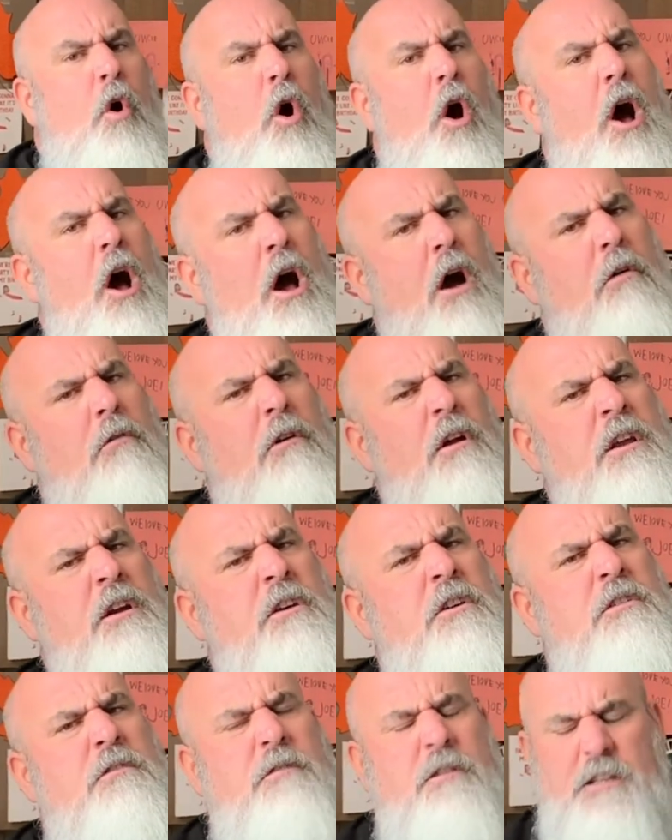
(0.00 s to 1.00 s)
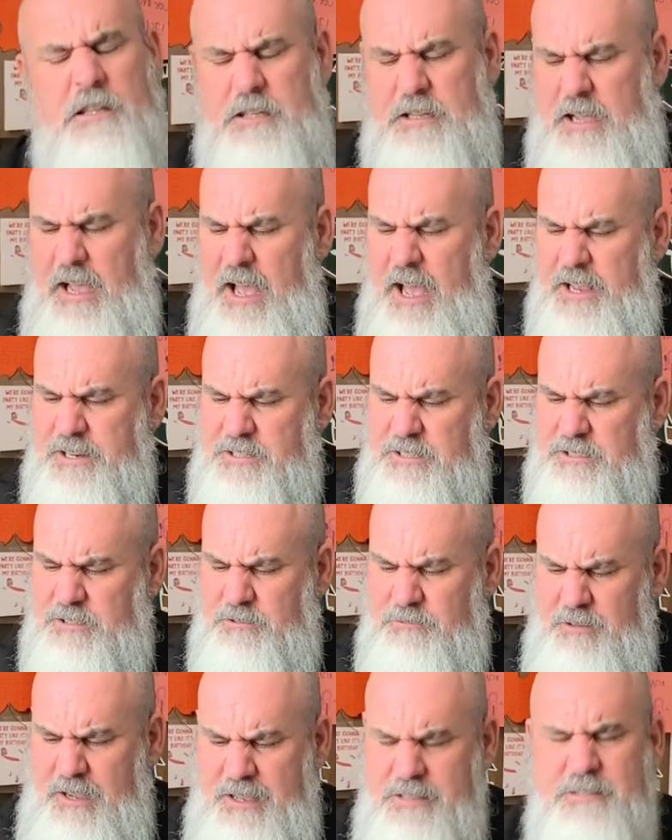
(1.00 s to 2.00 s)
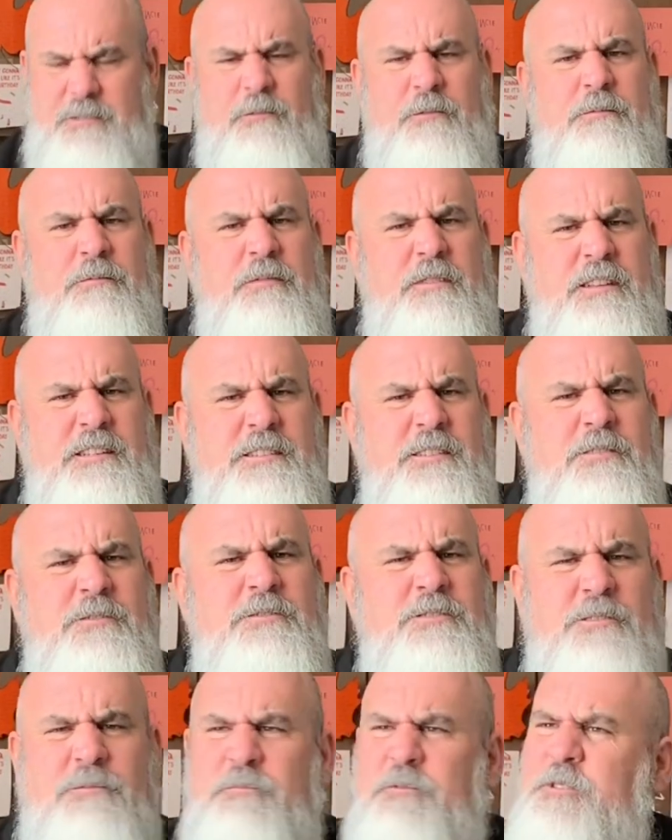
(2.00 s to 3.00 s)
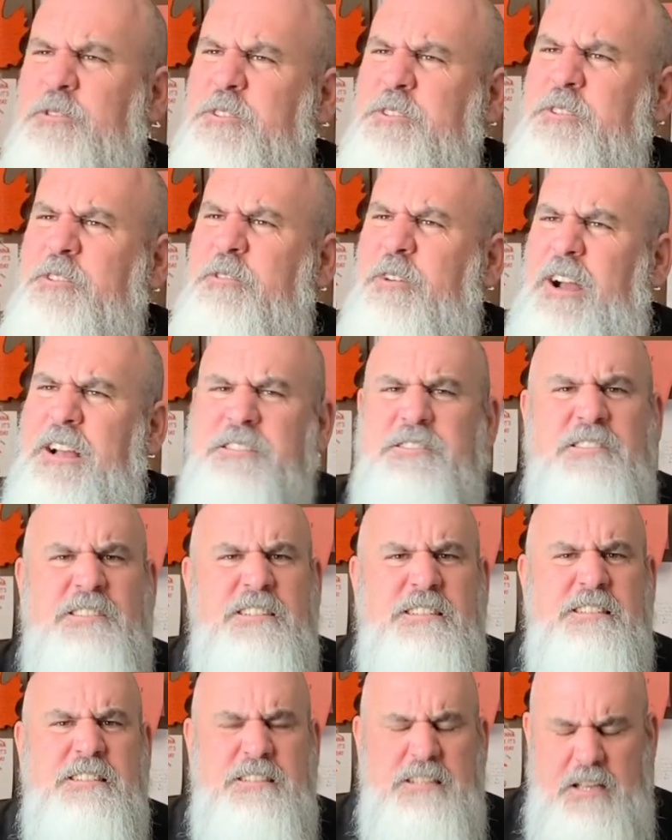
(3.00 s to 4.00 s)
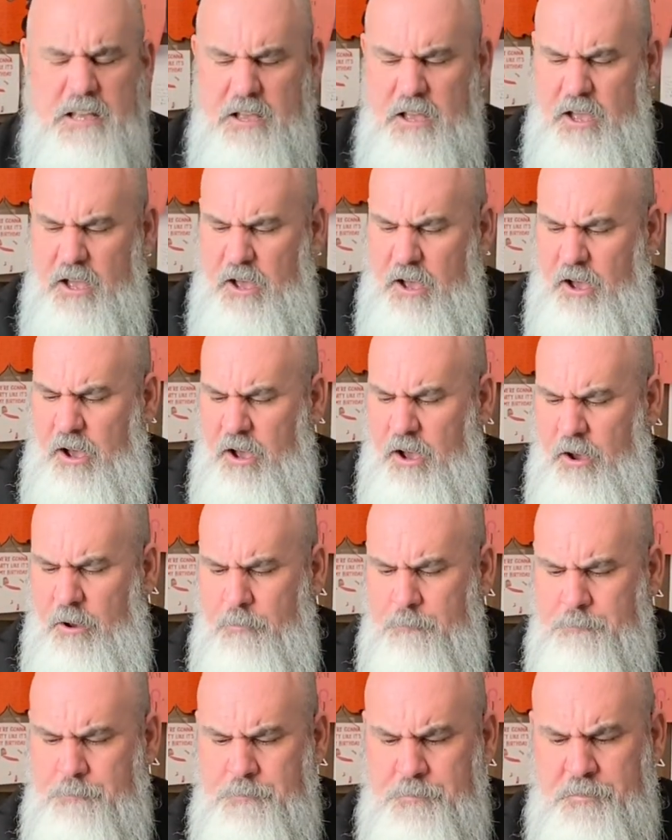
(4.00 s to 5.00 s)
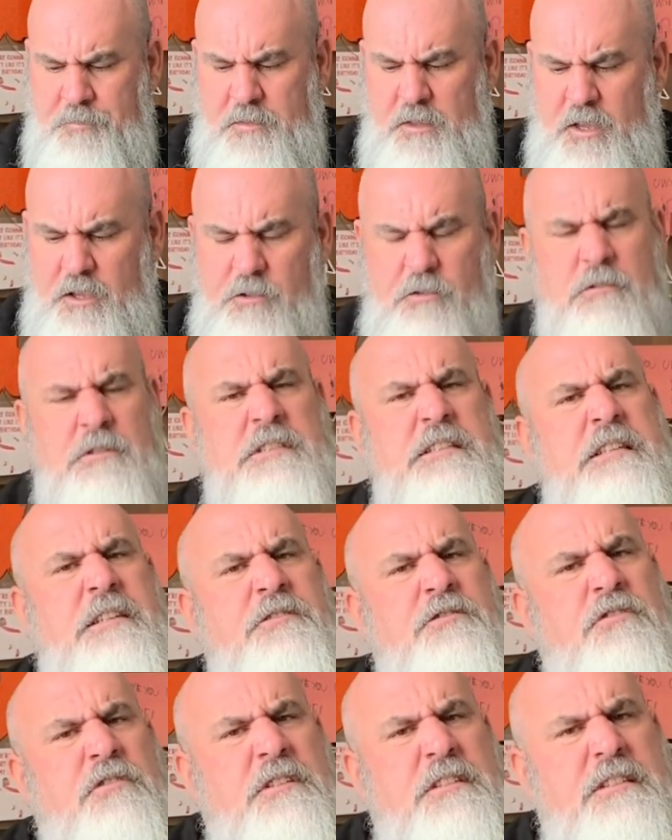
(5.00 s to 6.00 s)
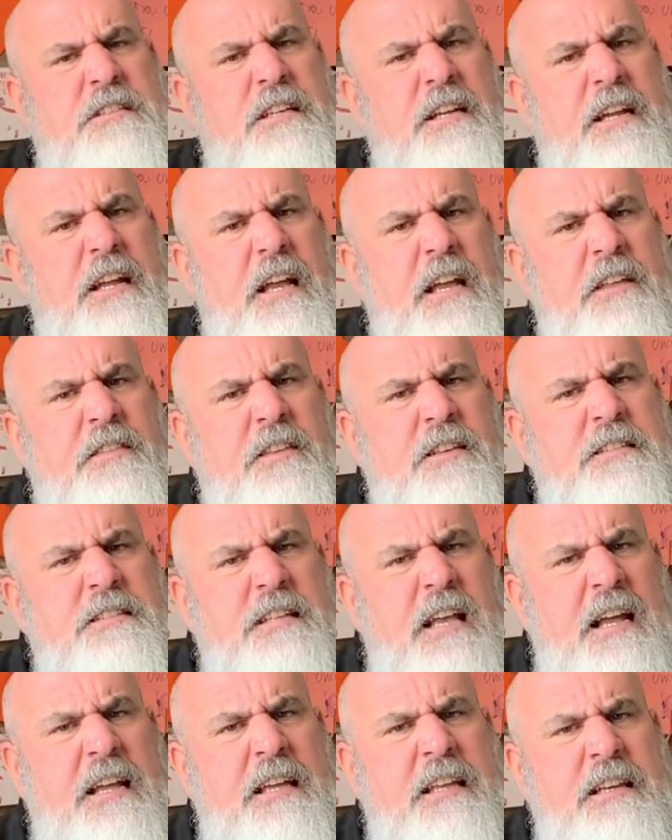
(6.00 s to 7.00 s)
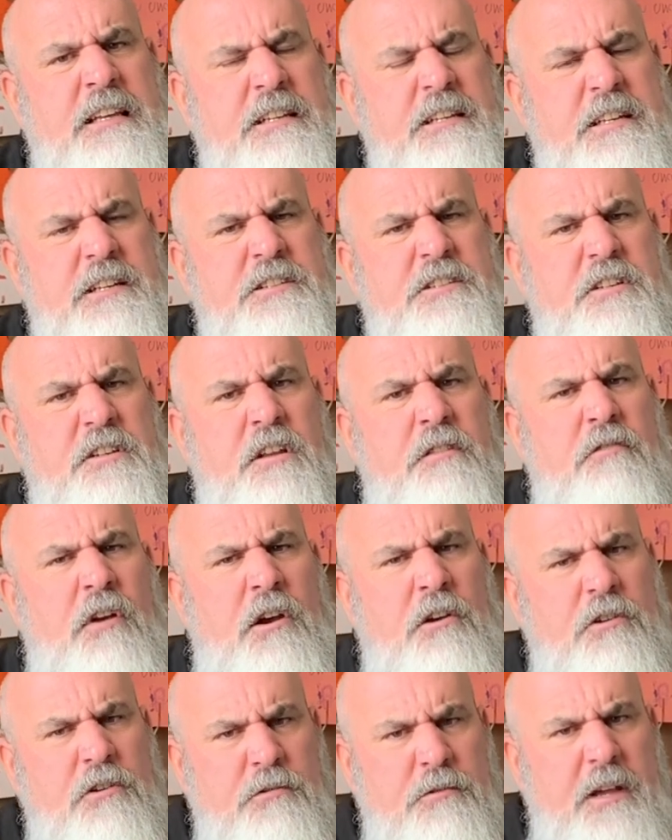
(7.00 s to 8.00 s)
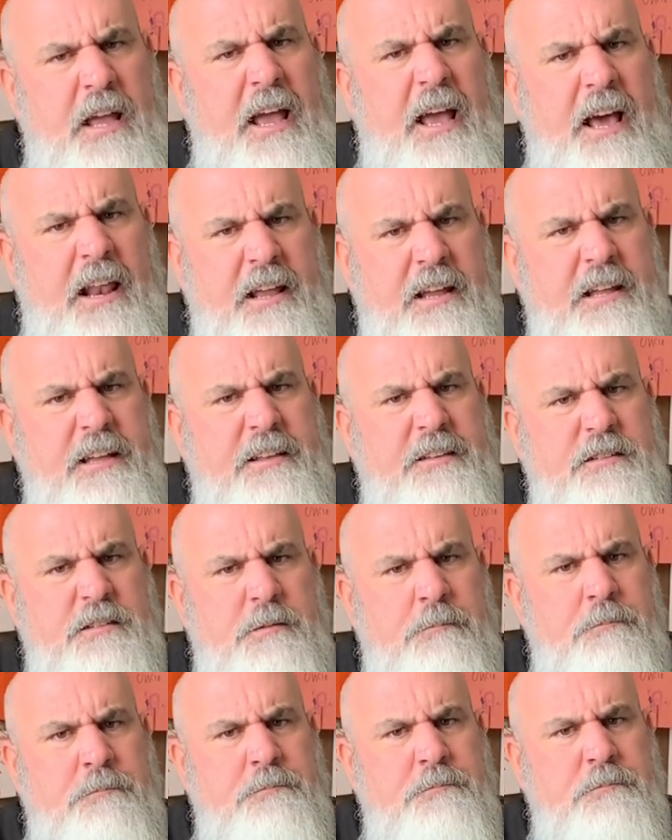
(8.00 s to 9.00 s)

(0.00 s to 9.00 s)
Uh, what a gosh, you guys are these are some good questions. Um, you know what's interesting? In the second edition of our new catechism,